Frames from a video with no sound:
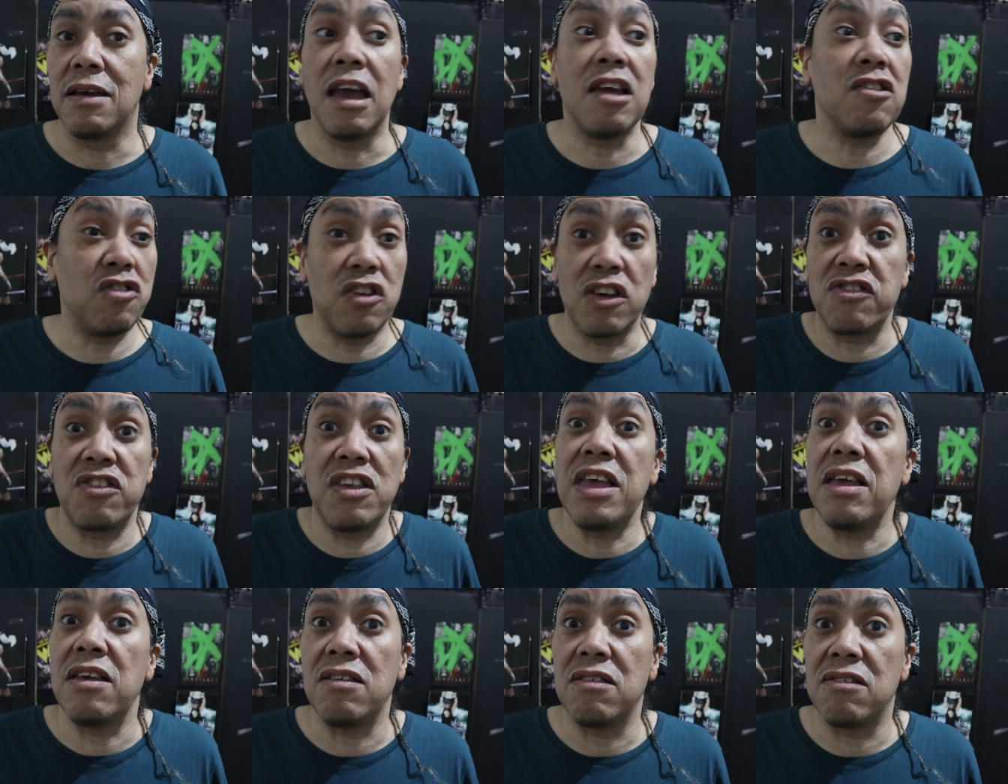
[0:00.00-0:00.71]
It
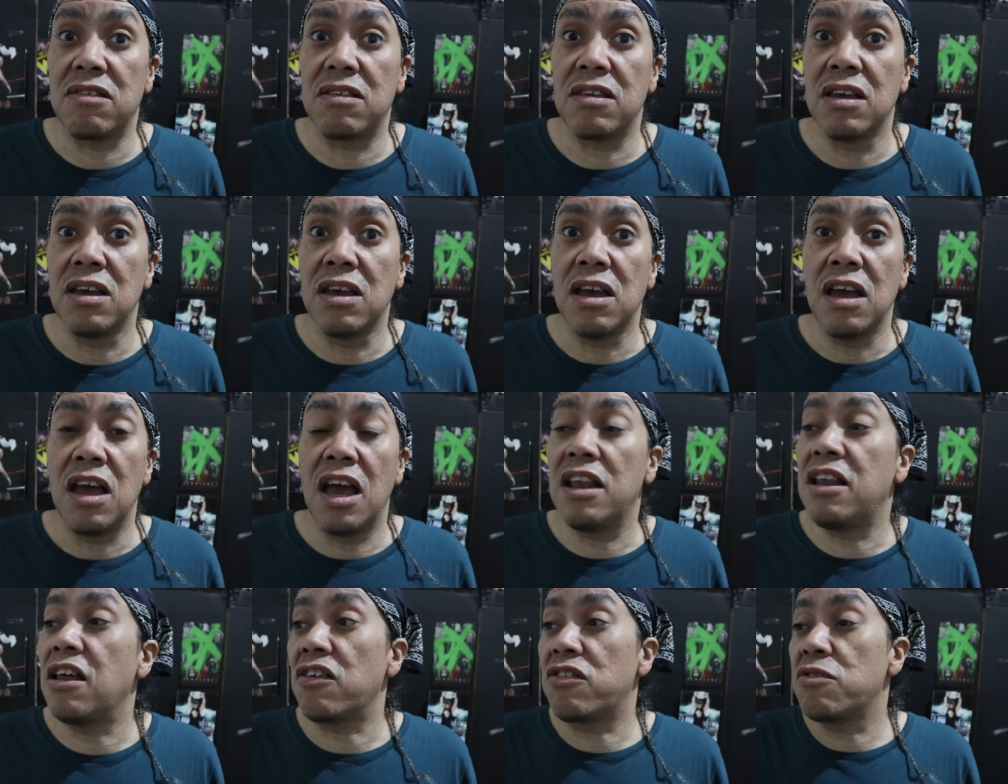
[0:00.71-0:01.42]
just is.
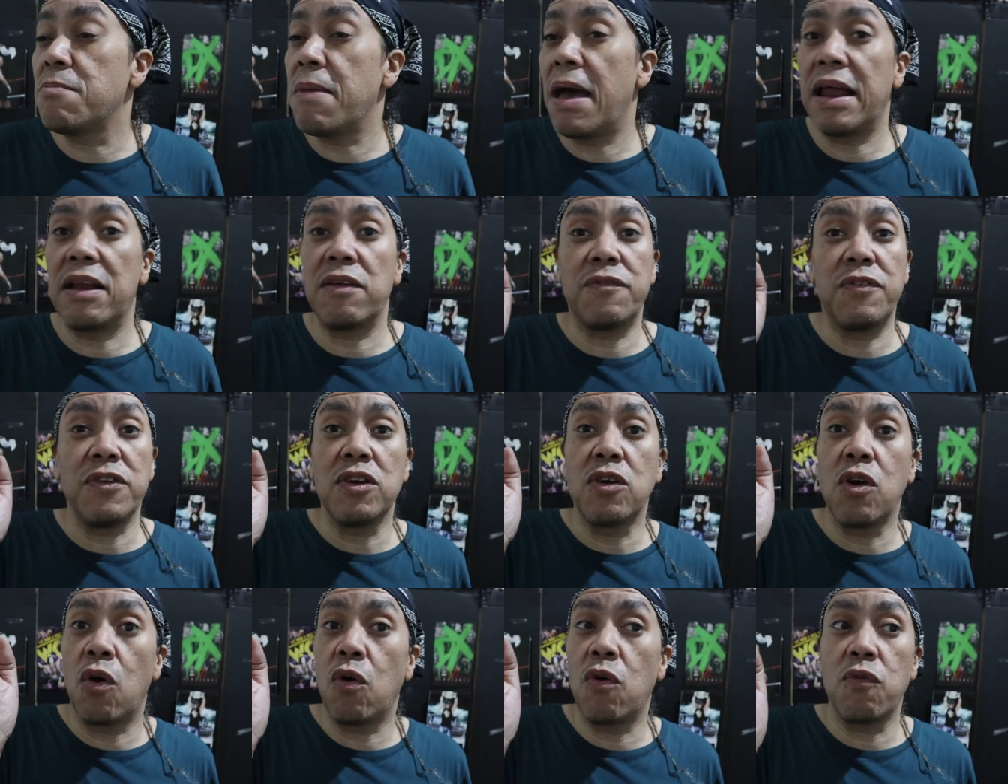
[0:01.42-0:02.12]
It doesn't matter if
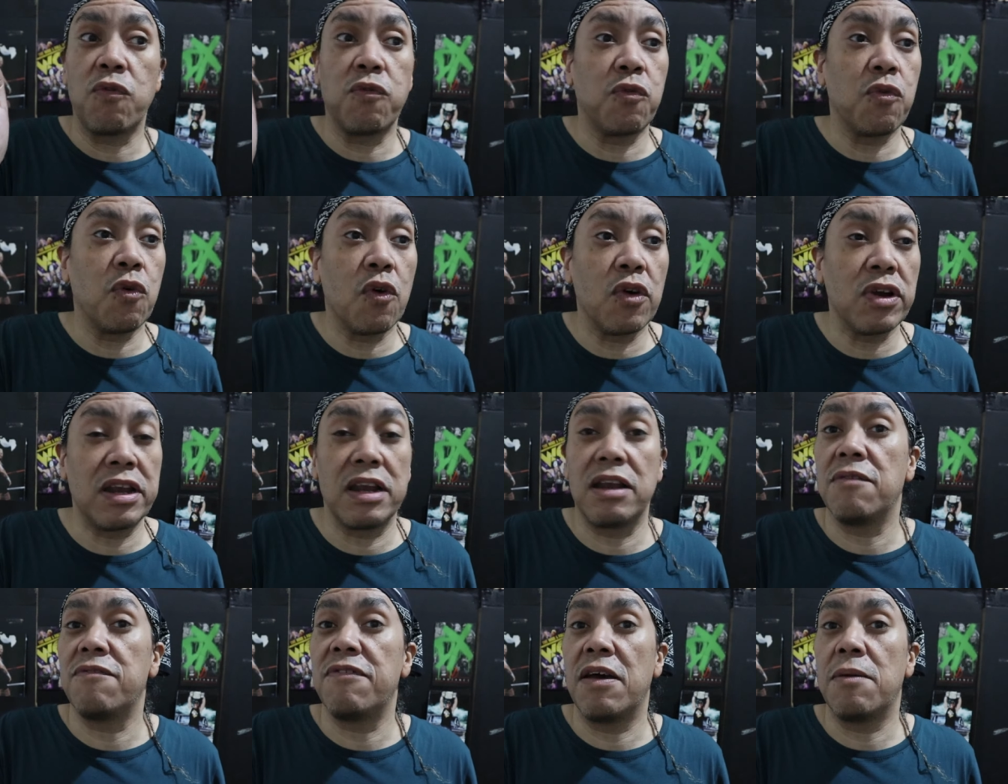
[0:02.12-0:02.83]
you go for
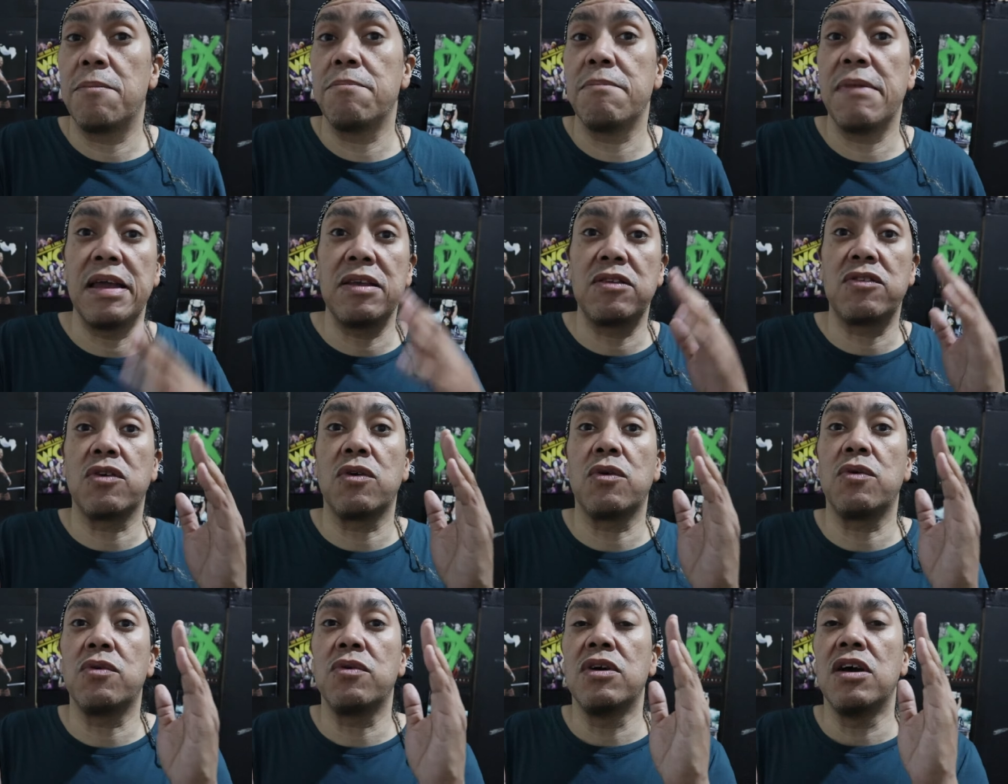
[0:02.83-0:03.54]
the
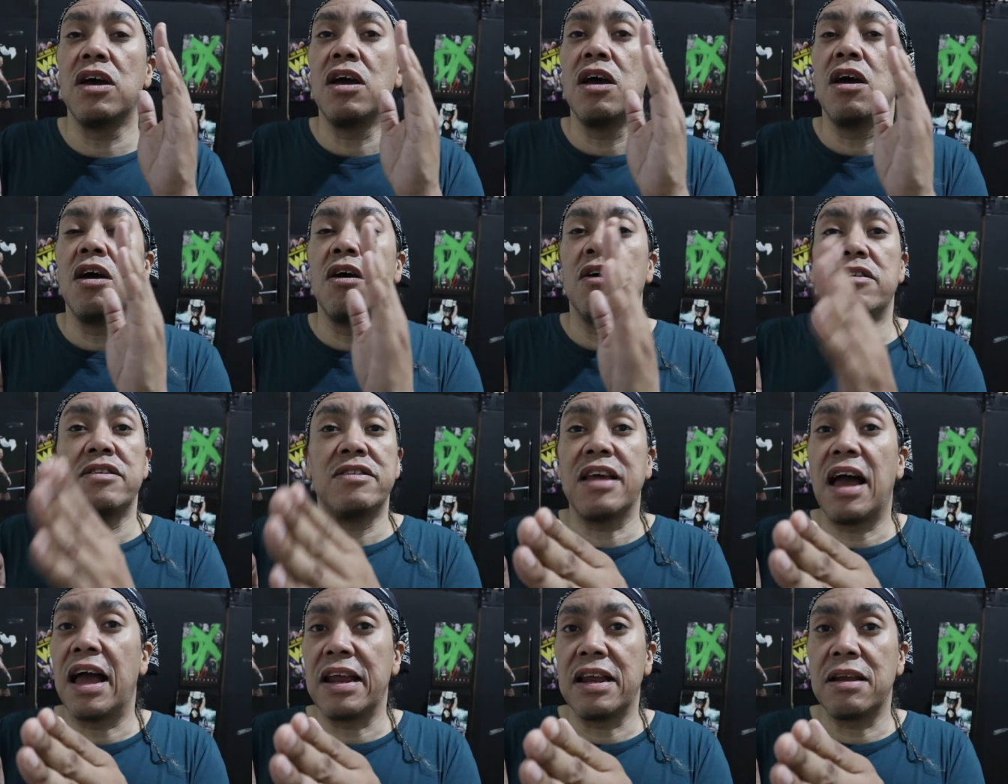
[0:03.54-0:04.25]
developmental,
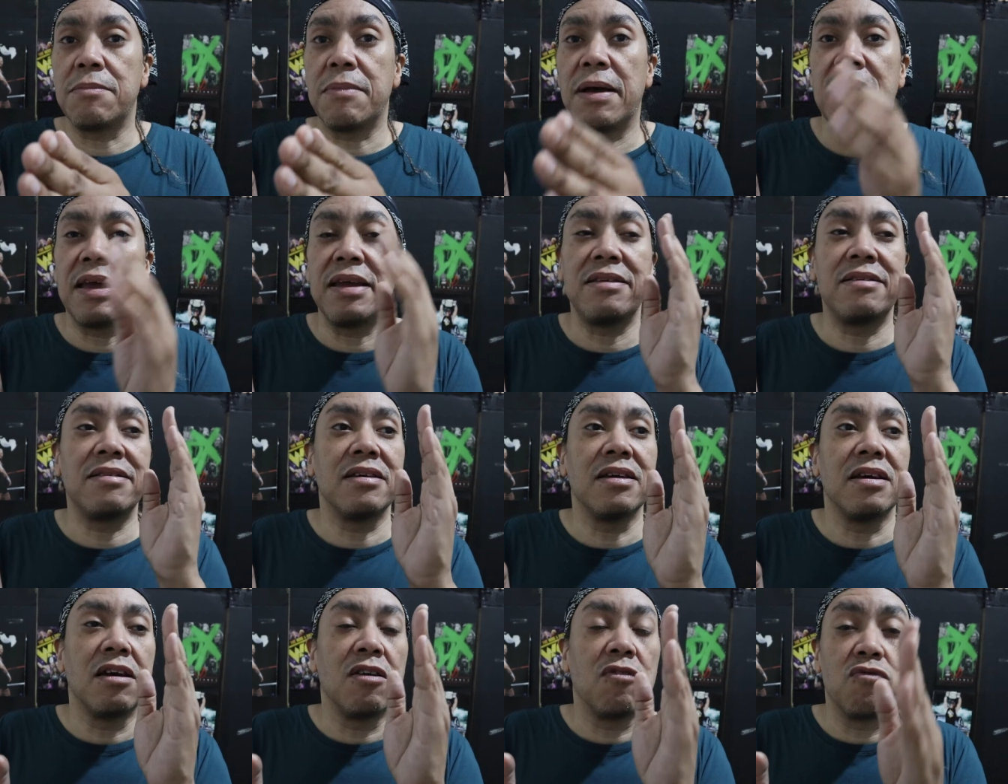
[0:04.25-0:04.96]

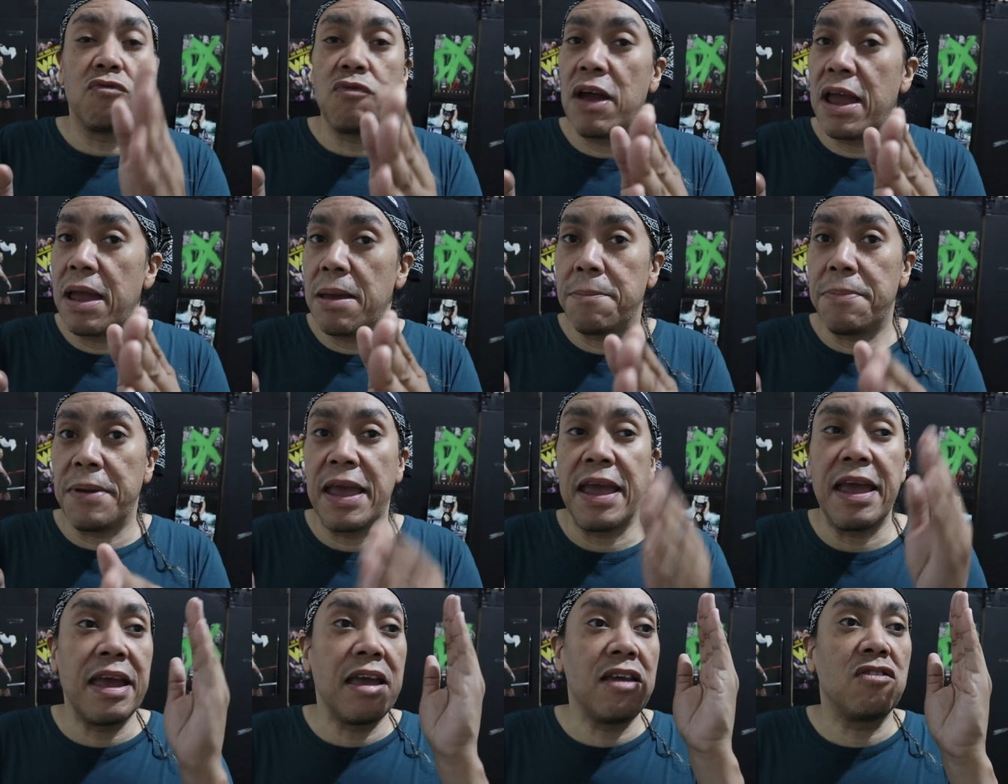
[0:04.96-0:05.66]
dynamite,
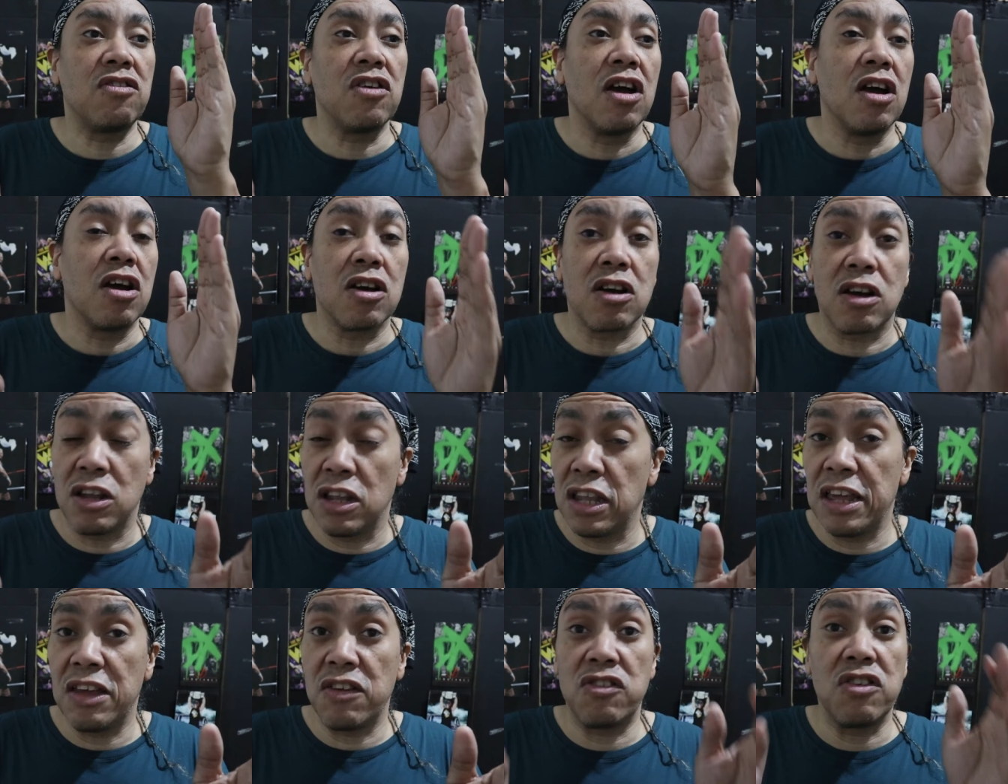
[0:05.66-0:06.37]
rampage,
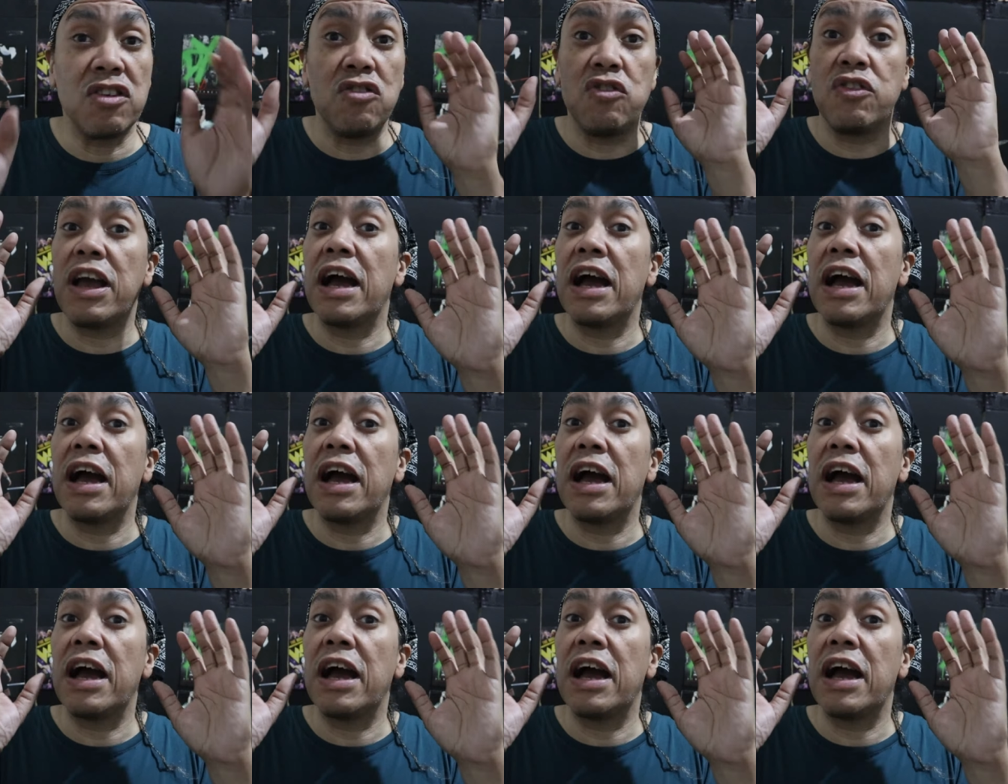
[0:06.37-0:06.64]
collision.